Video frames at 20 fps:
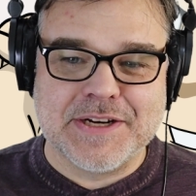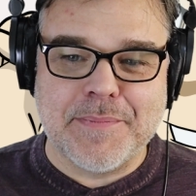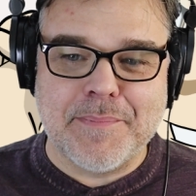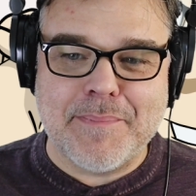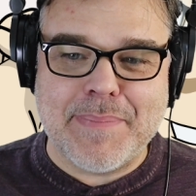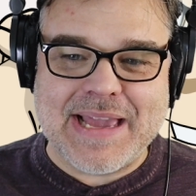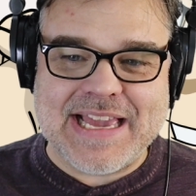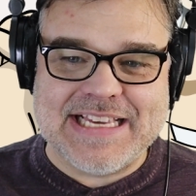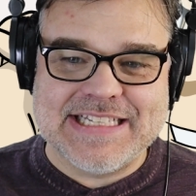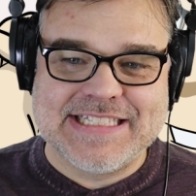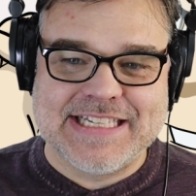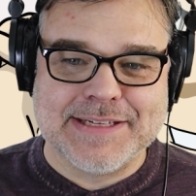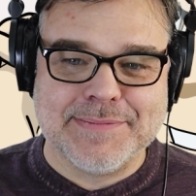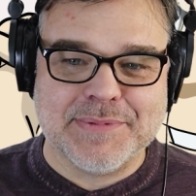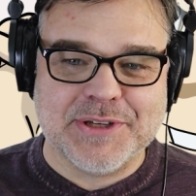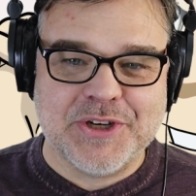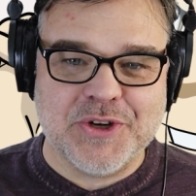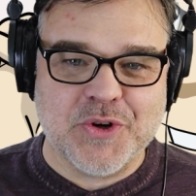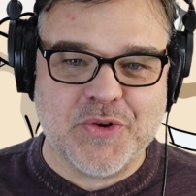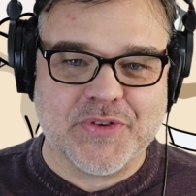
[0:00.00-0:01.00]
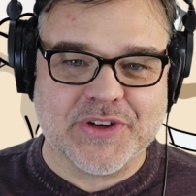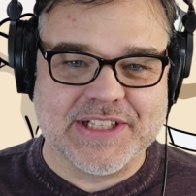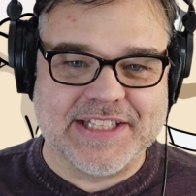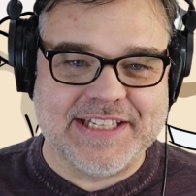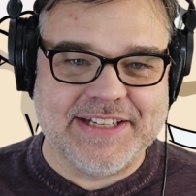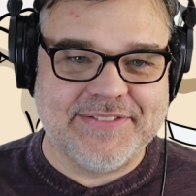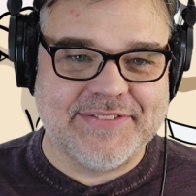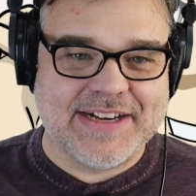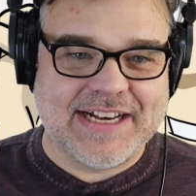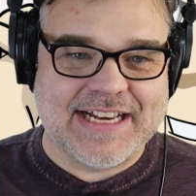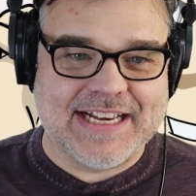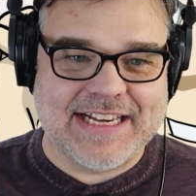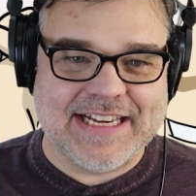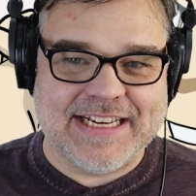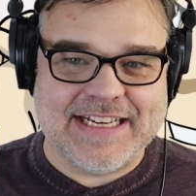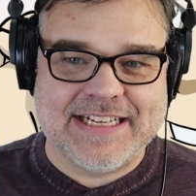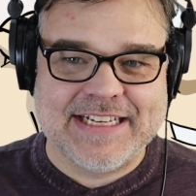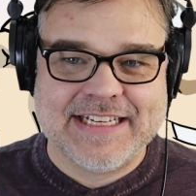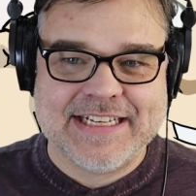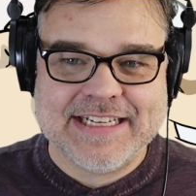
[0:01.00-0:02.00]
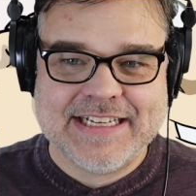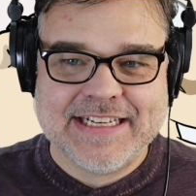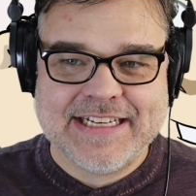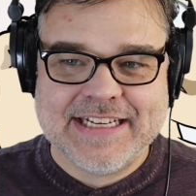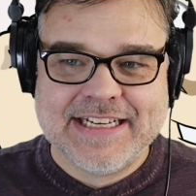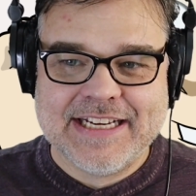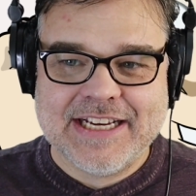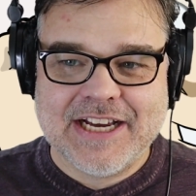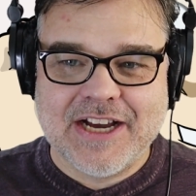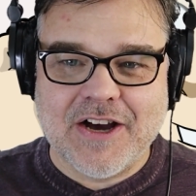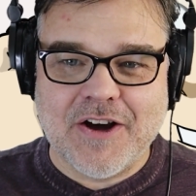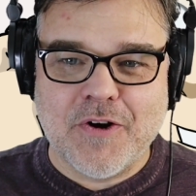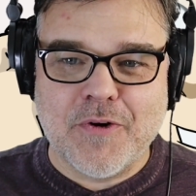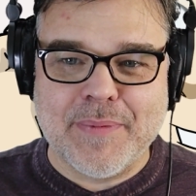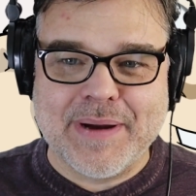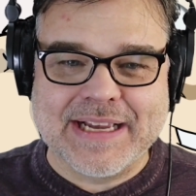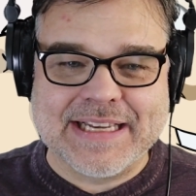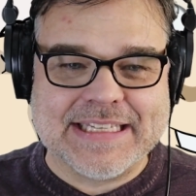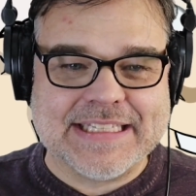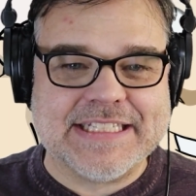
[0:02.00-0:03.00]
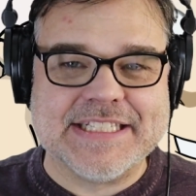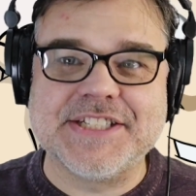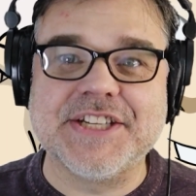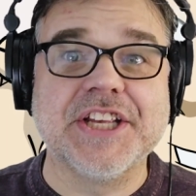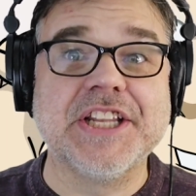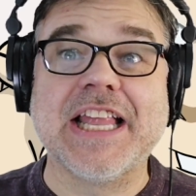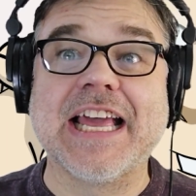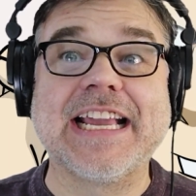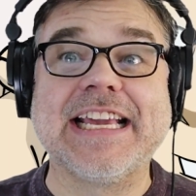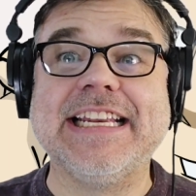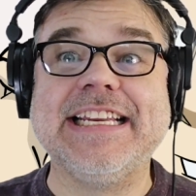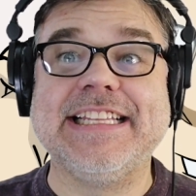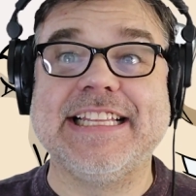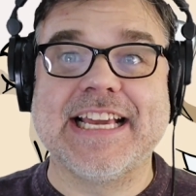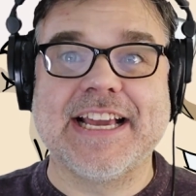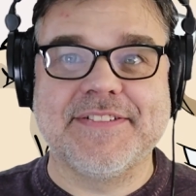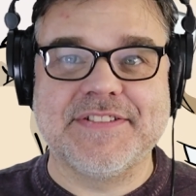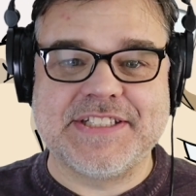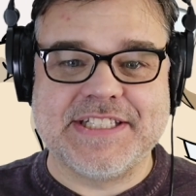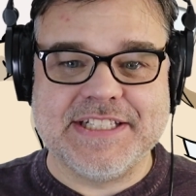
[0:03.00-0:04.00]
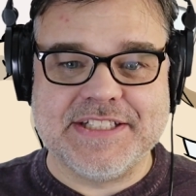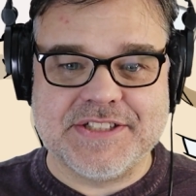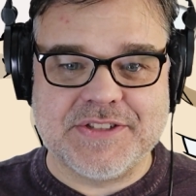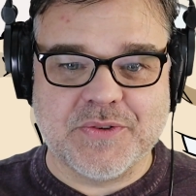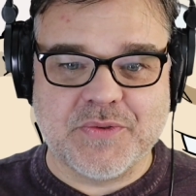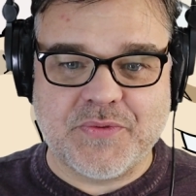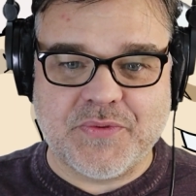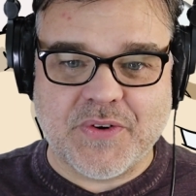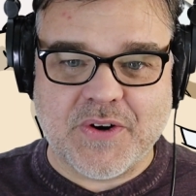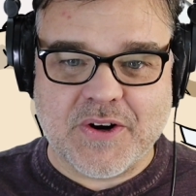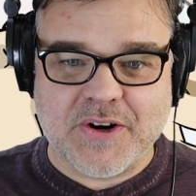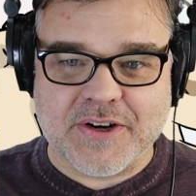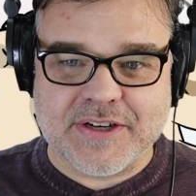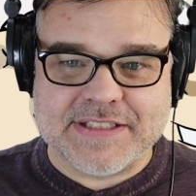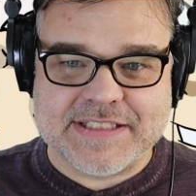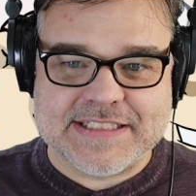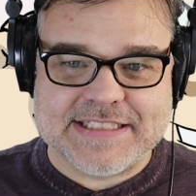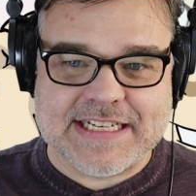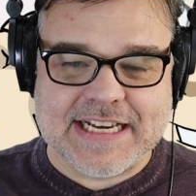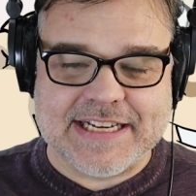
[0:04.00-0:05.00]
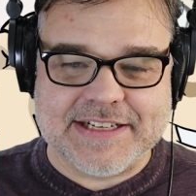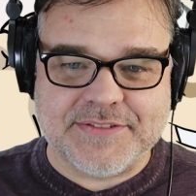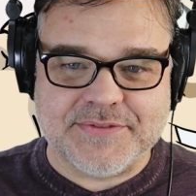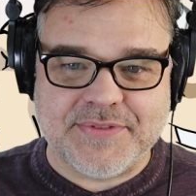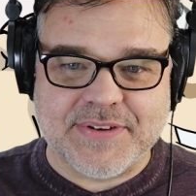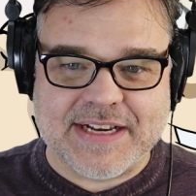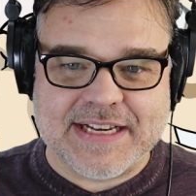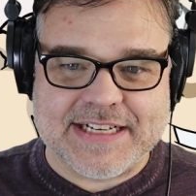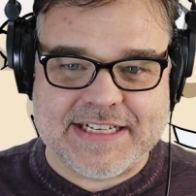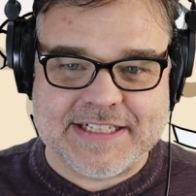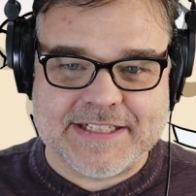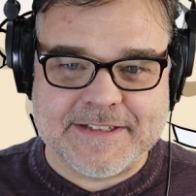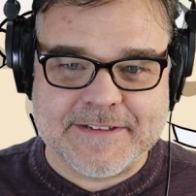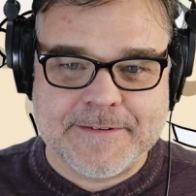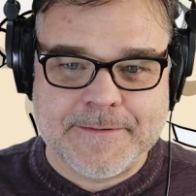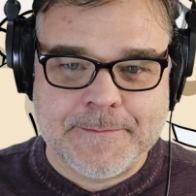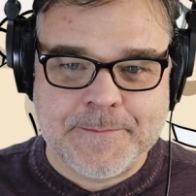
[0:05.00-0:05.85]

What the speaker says: an amazing maneuver, Levi. Oh my goodness, unlike anything I've seen so far in the Titan fighting.